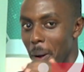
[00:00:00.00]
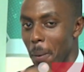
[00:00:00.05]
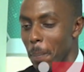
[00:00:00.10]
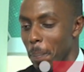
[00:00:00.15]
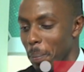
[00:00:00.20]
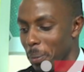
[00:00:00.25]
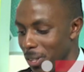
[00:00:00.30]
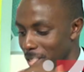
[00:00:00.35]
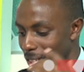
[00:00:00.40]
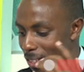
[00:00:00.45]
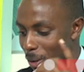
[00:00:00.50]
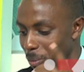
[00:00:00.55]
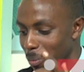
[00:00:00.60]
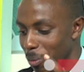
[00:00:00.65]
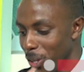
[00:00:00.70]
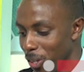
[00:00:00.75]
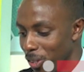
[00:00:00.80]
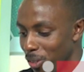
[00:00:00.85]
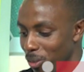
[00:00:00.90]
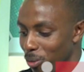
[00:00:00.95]
It is a
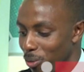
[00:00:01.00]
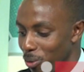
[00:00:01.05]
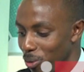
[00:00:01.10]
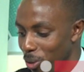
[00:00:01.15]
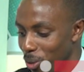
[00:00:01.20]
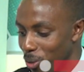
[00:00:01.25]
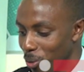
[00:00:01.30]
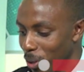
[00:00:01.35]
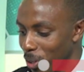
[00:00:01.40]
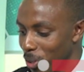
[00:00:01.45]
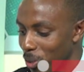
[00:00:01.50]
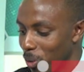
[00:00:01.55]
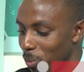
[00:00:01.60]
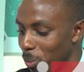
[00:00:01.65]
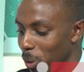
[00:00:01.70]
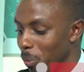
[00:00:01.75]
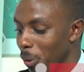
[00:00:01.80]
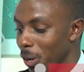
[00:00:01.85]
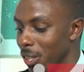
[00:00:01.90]
place you do not want to be.